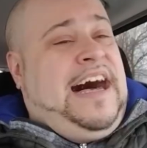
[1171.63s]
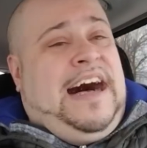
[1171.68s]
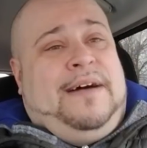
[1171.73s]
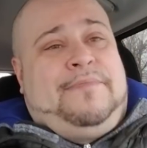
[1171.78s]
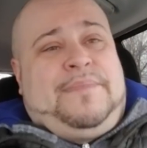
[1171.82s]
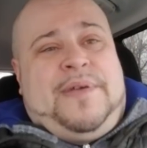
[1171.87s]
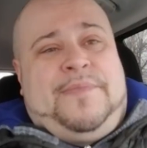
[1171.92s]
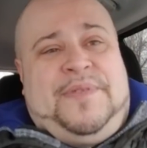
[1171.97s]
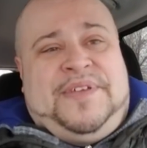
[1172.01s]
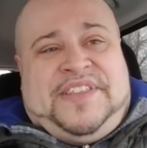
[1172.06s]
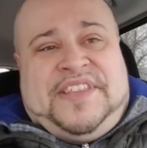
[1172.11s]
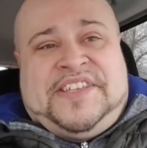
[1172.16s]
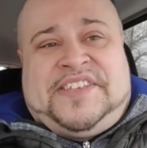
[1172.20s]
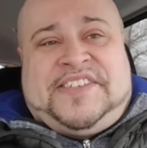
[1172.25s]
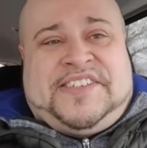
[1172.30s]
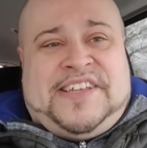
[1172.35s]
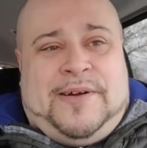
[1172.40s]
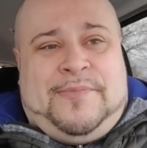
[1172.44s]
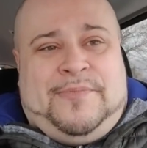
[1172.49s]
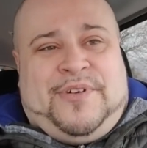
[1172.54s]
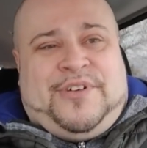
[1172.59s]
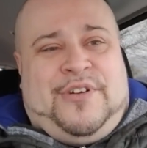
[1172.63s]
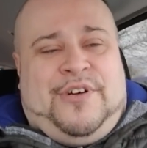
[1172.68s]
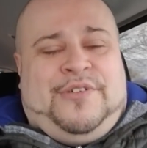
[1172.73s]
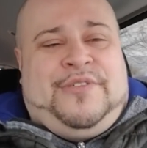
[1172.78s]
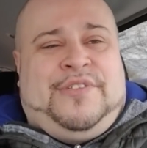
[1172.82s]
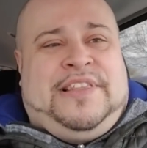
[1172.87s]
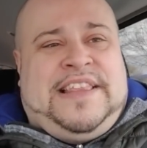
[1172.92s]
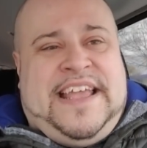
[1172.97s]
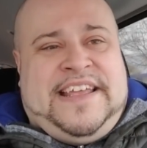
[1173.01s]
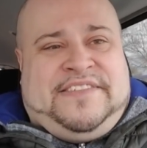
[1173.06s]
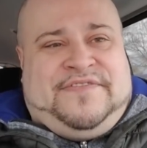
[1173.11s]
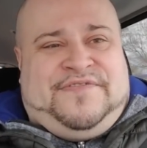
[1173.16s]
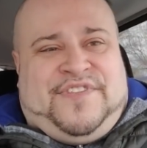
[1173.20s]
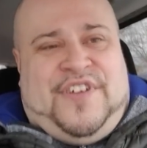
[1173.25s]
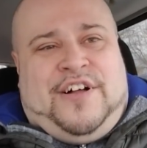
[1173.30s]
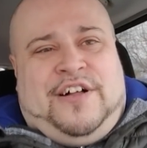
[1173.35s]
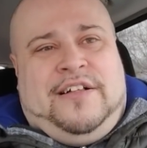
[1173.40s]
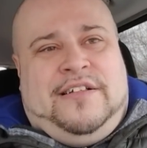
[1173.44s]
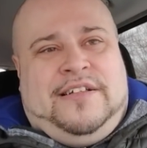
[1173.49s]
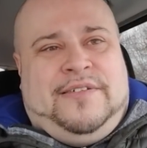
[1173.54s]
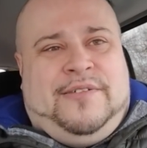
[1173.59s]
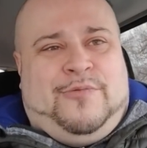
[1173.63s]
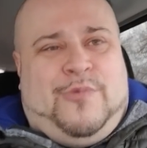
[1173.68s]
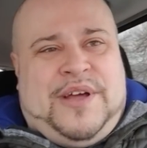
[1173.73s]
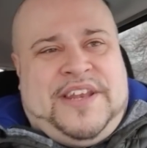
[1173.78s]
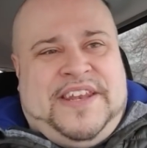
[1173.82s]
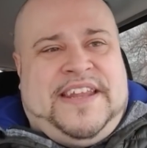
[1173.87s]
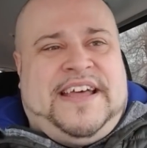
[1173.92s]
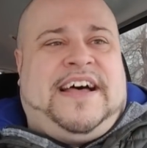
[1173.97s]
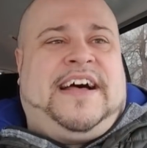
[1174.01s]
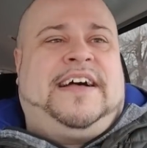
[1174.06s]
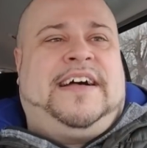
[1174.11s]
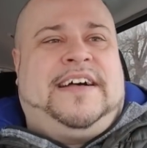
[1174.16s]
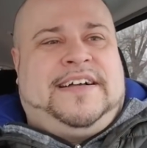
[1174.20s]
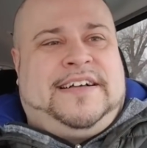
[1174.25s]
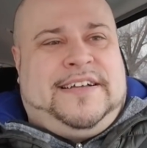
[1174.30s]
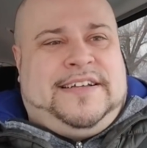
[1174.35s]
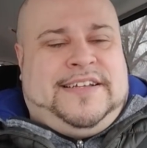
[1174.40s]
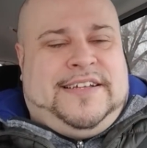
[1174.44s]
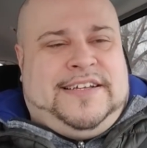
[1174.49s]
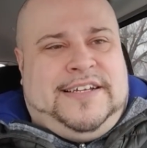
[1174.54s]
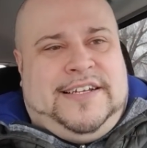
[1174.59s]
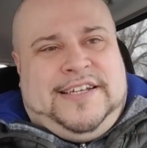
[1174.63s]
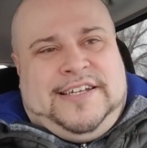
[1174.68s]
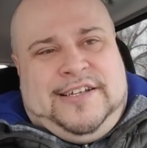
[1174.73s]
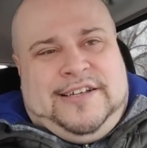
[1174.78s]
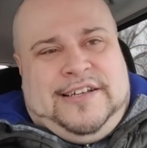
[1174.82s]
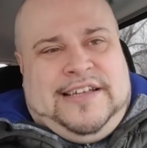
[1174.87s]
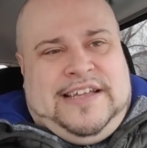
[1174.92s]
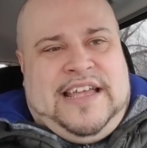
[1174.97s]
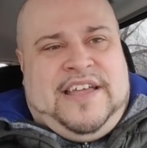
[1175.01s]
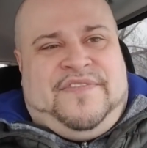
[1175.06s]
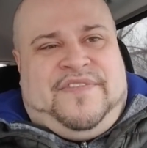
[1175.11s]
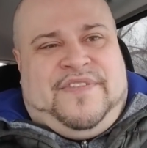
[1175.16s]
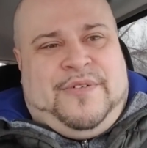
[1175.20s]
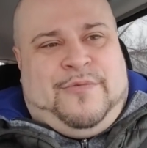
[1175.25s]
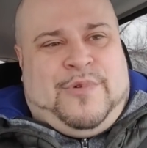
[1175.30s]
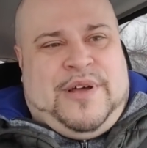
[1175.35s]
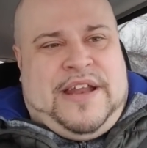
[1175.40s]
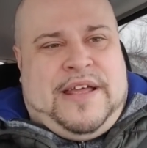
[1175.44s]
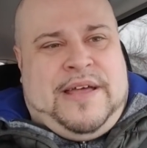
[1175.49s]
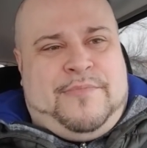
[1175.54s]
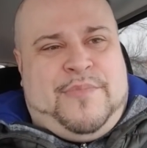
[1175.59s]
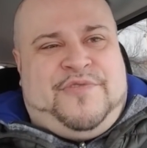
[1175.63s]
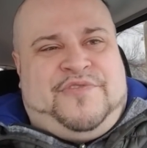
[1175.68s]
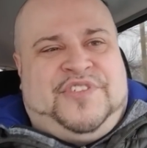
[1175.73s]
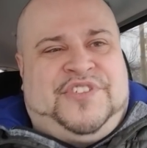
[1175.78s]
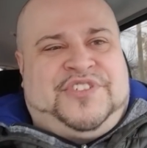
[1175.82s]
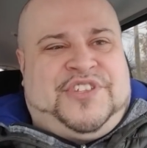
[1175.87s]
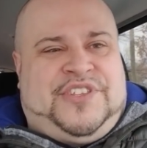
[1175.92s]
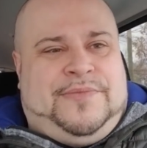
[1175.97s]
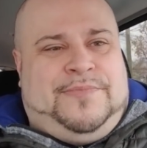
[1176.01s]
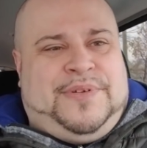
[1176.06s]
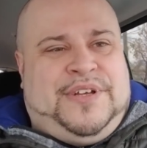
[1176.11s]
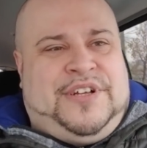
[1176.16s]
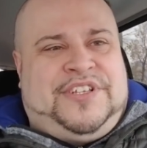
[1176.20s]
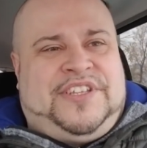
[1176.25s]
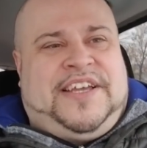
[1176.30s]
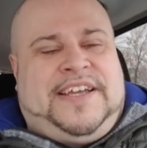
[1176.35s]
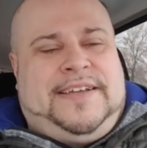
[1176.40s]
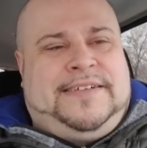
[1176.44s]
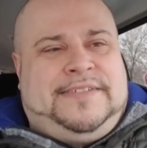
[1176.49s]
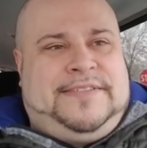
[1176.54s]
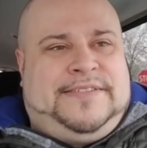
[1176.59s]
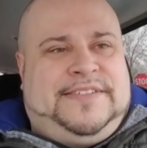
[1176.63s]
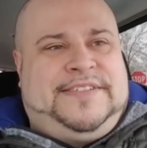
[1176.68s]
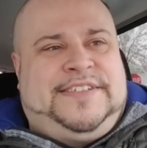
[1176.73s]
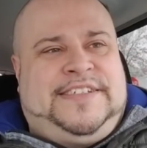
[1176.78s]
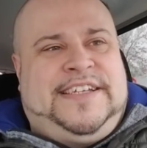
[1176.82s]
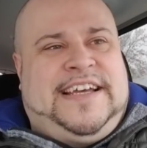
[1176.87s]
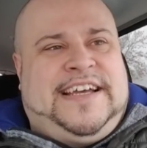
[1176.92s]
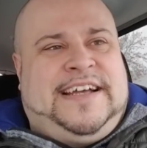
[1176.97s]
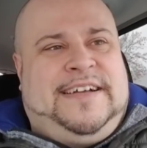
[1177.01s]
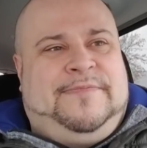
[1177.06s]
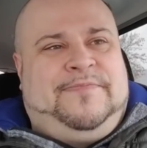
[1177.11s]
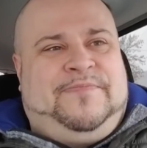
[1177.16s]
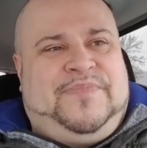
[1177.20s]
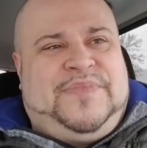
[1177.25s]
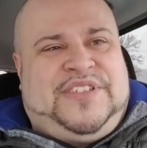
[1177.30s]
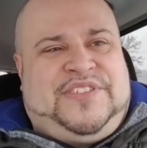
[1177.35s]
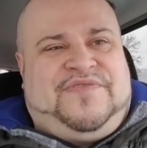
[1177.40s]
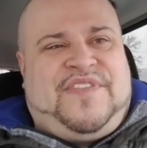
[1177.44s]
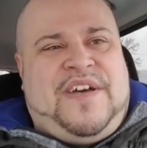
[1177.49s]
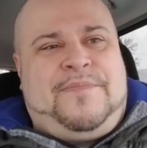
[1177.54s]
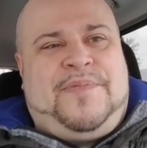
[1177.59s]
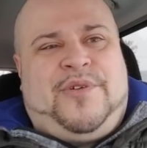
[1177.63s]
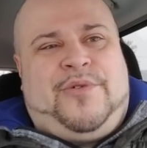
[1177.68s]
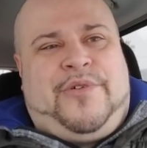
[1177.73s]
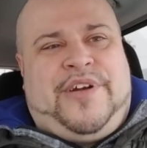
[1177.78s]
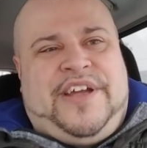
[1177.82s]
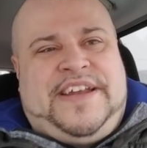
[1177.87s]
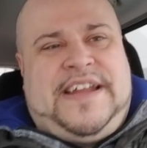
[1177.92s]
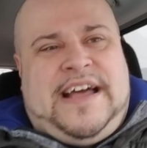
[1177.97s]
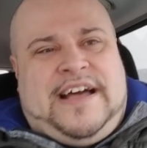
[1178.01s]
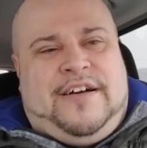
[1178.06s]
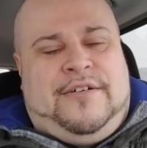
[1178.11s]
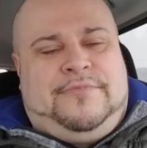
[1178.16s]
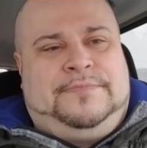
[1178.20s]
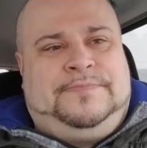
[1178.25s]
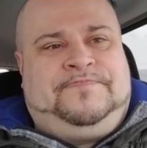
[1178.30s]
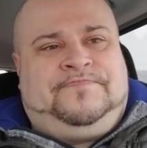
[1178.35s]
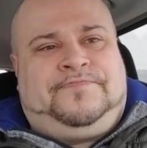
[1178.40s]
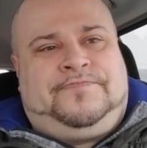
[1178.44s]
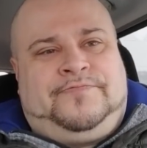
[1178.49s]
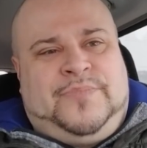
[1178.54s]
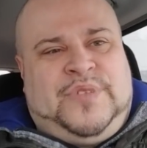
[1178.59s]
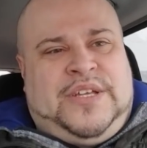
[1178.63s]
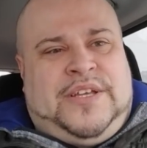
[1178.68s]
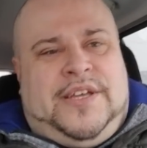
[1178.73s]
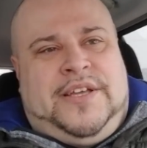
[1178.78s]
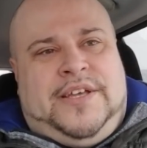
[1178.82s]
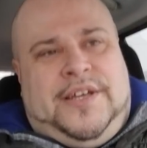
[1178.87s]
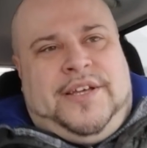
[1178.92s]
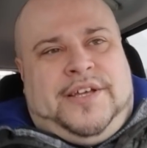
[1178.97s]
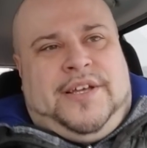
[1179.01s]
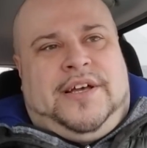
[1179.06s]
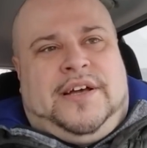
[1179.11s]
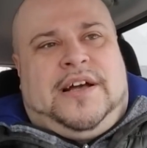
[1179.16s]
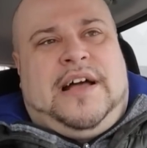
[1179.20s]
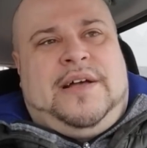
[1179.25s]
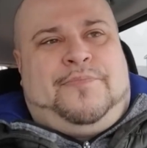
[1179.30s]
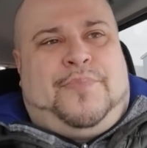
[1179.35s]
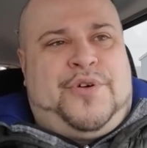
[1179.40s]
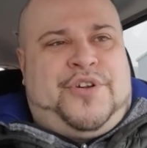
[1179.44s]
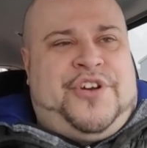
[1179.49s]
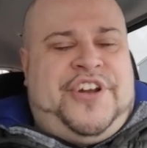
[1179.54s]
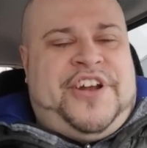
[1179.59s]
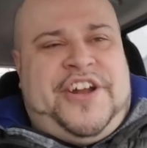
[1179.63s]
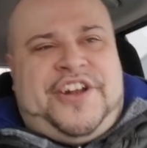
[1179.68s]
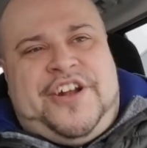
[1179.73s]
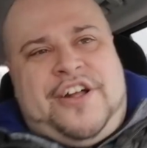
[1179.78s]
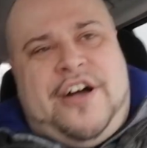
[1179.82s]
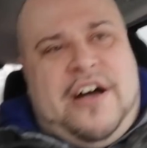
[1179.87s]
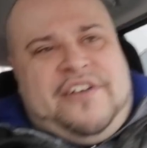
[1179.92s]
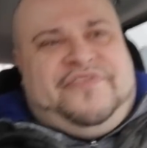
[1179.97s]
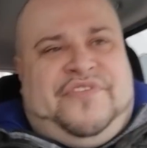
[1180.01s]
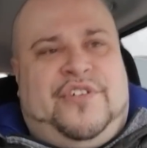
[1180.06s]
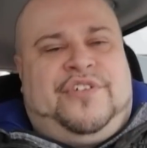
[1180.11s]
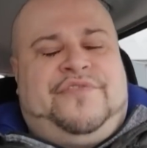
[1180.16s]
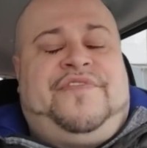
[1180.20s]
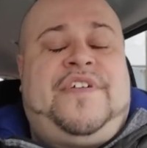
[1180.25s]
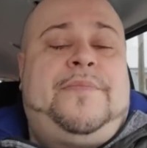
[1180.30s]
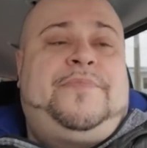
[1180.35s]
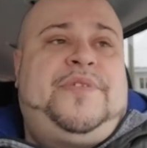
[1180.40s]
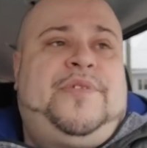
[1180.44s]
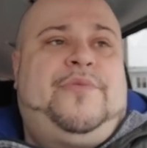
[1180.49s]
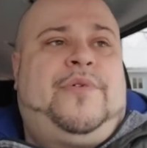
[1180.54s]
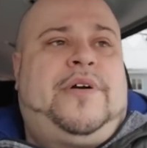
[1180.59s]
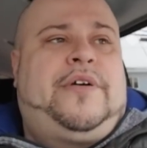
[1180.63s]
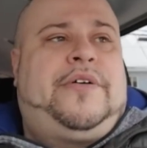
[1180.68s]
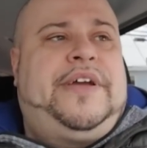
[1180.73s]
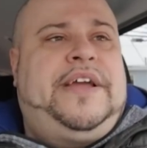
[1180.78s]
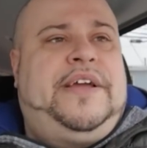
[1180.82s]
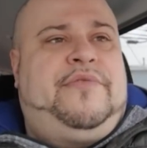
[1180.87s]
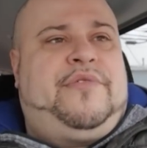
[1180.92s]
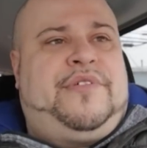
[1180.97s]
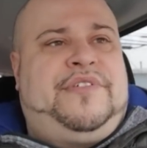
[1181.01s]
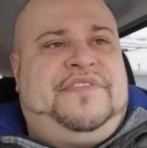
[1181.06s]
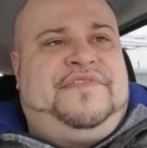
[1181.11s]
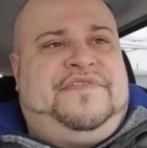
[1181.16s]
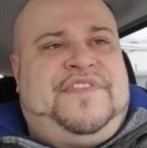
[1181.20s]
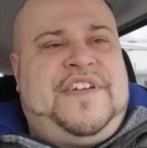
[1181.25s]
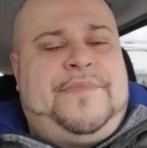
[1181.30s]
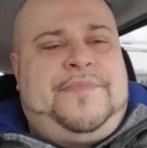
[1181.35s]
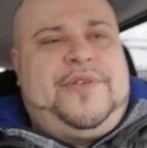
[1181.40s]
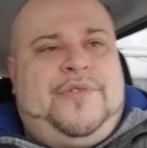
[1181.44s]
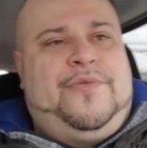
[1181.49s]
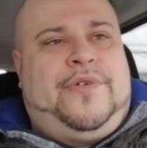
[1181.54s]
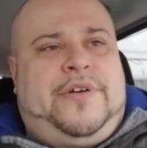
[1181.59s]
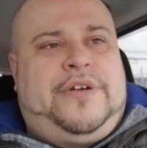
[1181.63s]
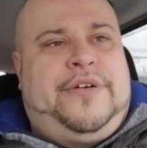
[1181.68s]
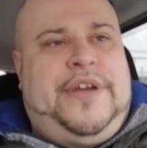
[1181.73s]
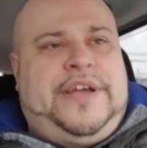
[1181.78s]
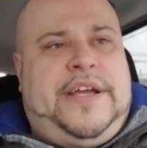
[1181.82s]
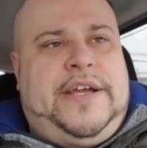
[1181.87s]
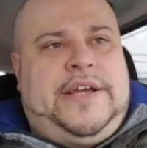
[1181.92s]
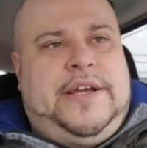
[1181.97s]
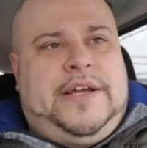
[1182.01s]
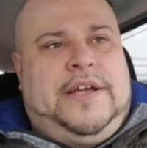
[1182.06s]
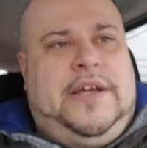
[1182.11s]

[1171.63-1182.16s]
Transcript: maybe this summer or late fall when I move into the building. Yeah, it's February now. I put in an offer February. We're in February.